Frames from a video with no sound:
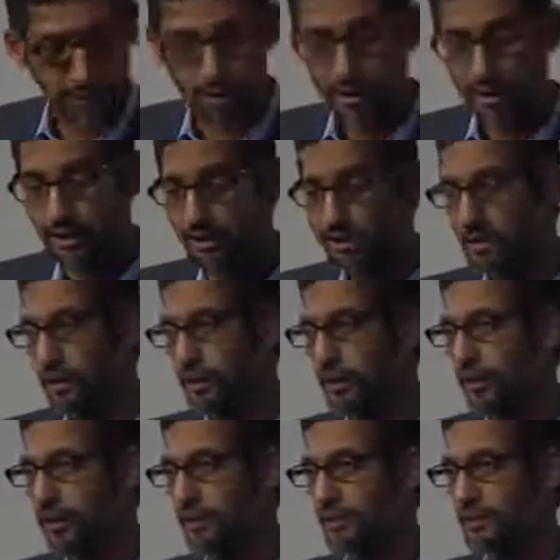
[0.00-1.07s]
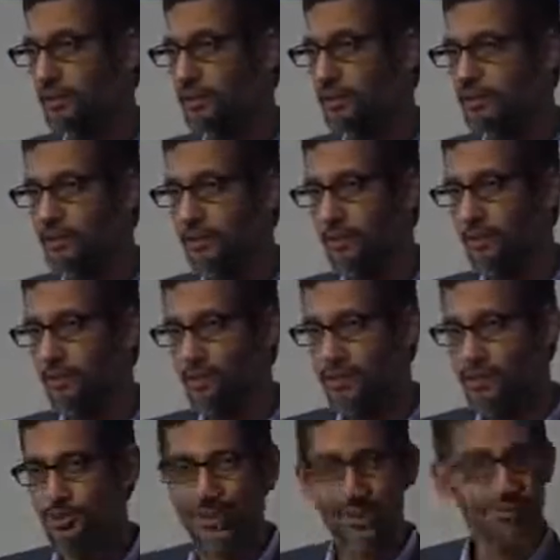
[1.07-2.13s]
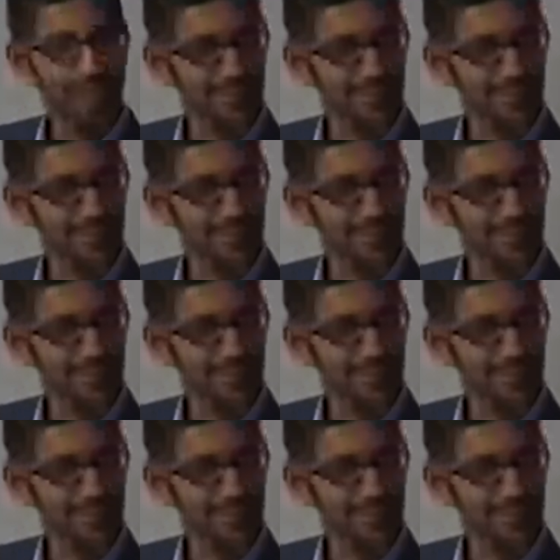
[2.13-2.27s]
and which is why I'm